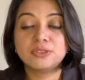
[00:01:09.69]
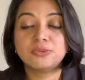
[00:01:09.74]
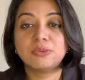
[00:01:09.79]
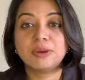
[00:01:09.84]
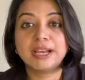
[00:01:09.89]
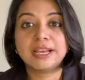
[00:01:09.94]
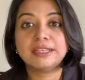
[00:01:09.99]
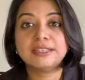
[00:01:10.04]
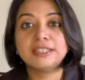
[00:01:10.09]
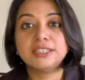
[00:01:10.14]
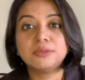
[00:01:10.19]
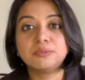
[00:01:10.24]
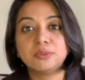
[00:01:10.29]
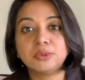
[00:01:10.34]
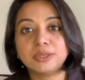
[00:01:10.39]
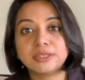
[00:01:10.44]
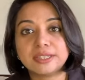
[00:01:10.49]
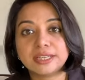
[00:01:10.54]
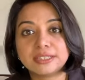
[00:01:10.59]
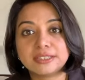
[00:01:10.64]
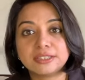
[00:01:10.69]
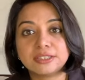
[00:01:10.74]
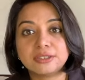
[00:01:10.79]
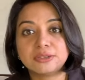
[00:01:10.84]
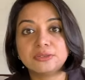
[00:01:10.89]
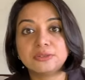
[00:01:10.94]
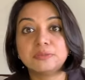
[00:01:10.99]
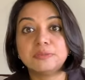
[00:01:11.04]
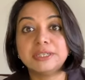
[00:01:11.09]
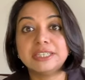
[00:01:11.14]
why are these poor
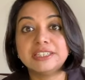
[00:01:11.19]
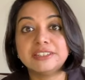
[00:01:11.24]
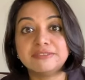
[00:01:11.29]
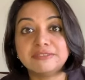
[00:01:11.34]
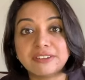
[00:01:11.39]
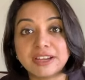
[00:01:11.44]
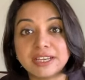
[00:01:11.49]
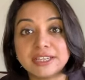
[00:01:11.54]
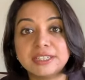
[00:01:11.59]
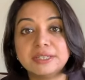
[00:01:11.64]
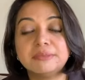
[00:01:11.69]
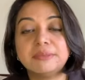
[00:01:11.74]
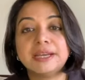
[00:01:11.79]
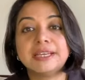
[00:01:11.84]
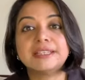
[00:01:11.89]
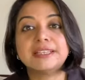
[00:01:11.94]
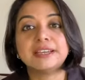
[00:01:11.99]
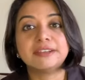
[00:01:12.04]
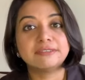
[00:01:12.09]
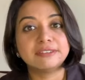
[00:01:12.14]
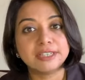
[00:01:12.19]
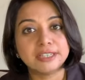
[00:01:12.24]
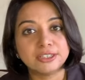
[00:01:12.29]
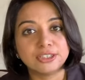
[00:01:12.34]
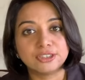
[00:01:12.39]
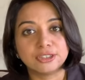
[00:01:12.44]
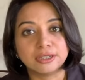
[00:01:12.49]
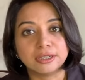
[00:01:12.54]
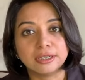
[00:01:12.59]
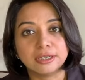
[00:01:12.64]
destitutes being defined by their
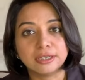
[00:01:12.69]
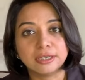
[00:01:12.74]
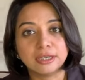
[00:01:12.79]
religion?